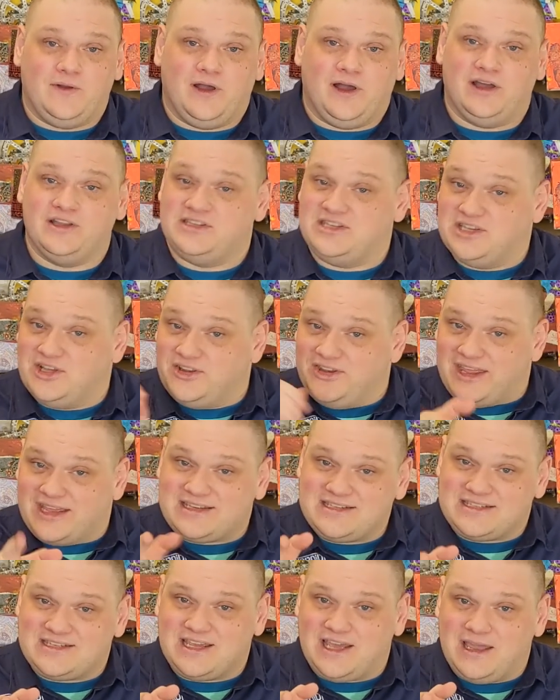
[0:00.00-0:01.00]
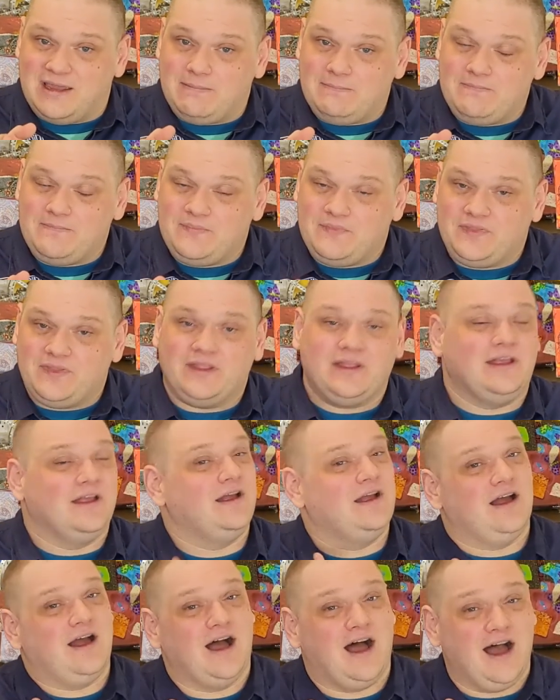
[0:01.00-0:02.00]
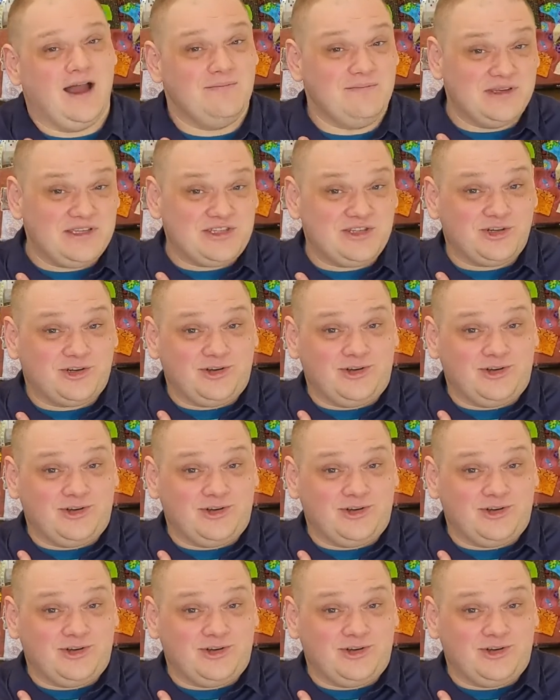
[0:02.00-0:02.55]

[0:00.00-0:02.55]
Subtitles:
Until next time, I'm Mr.